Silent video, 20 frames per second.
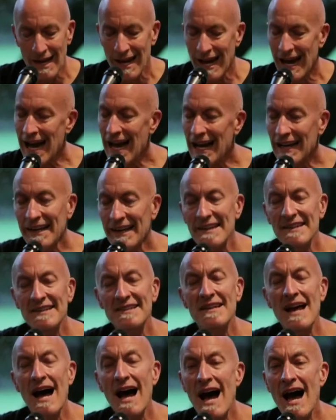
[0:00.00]
I
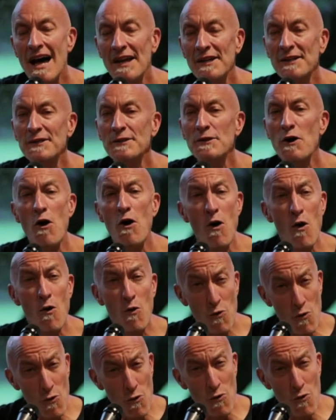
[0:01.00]
cannot know
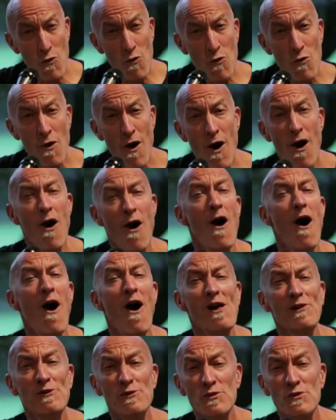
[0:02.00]
all